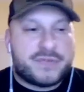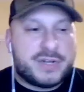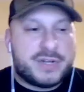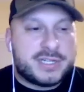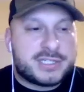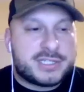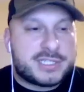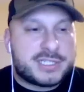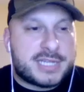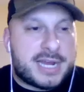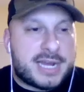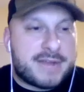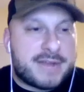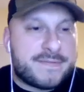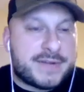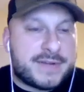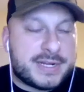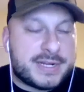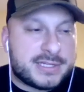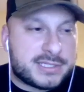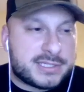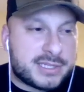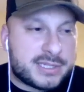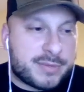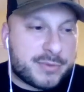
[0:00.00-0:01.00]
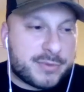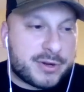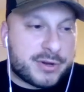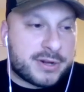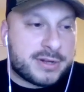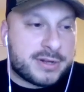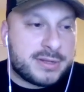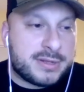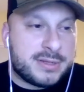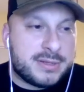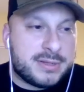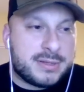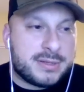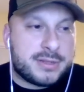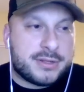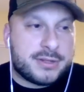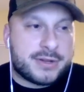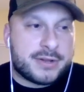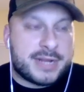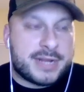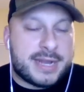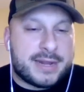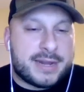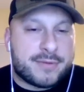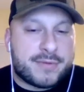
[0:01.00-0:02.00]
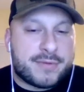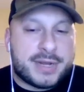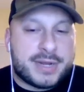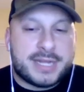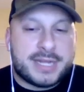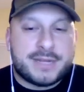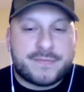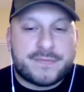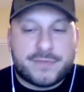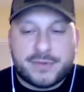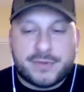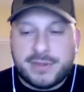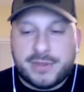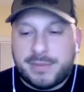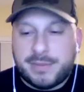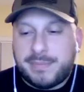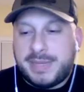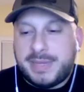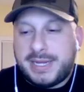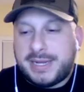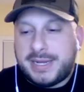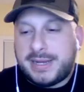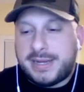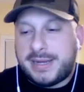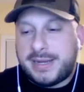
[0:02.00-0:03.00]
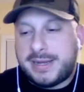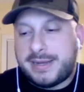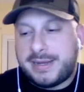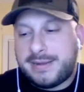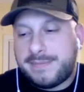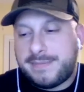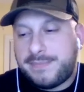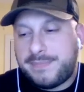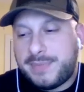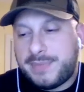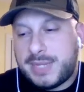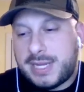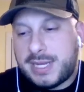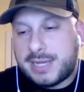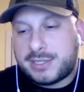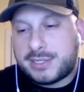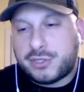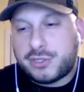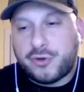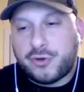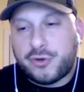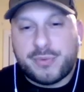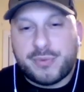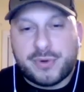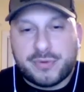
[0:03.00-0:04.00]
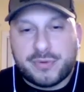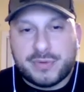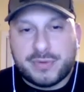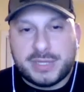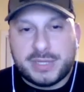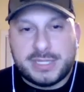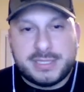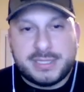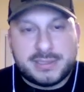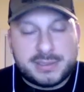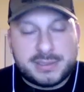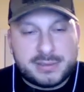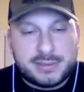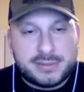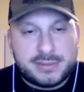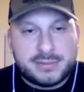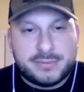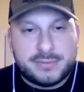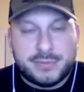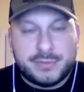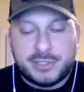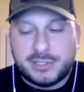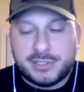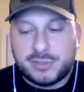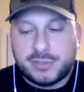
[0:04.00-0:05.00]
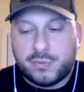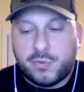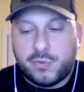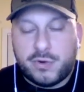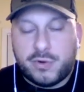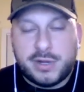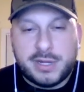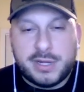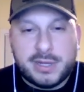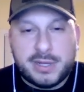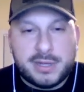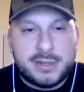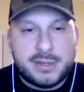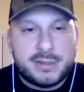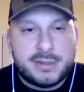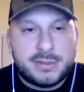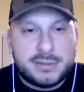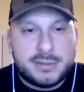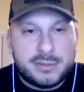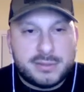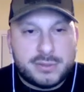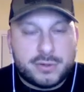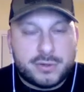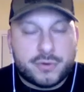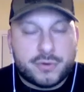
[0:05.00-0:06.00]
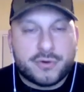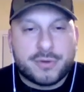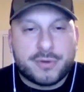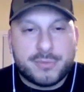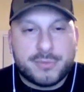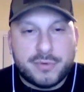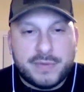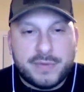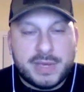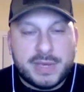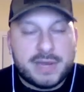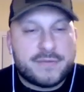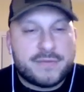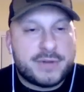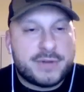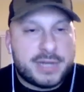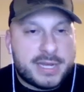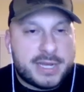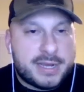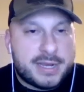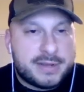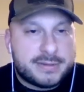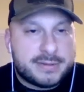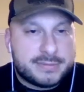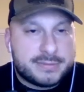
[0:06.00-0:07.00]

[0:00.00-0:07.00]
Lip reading: finished Sci-Fi Summer. They're getting ready for the big October release, which is one horror movie every day.